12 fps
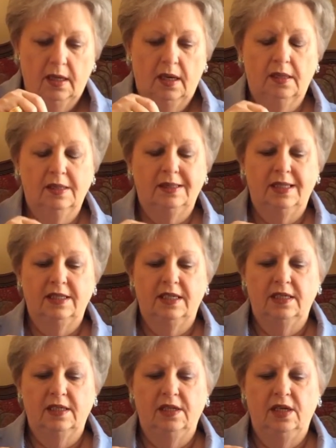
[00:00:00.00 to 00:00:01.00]
Heart
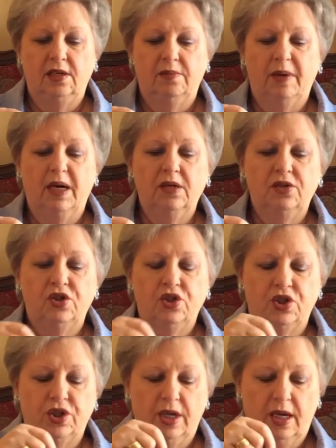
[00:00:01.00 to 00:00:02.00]
didn't need
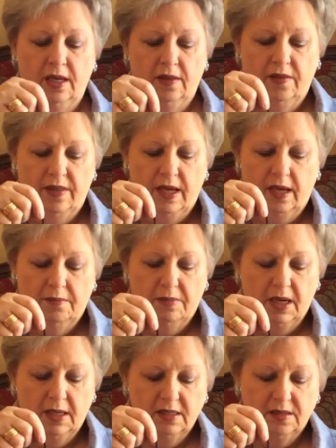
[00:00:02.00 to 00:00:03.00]
much, and then
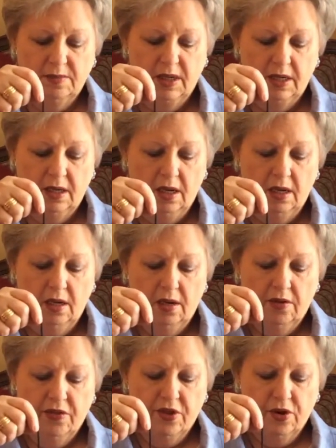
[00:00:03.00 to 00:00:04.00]
balance my
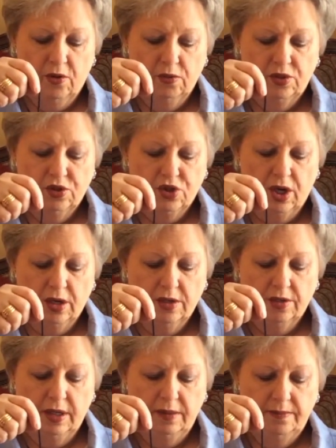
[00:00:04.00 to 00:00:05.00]
throat
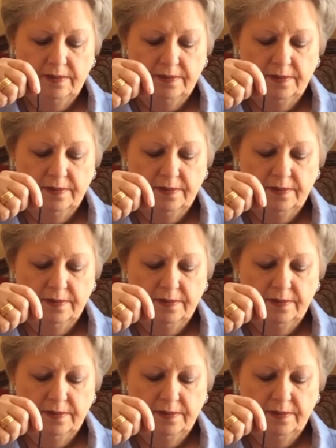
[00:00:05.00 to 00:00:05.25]
chakra.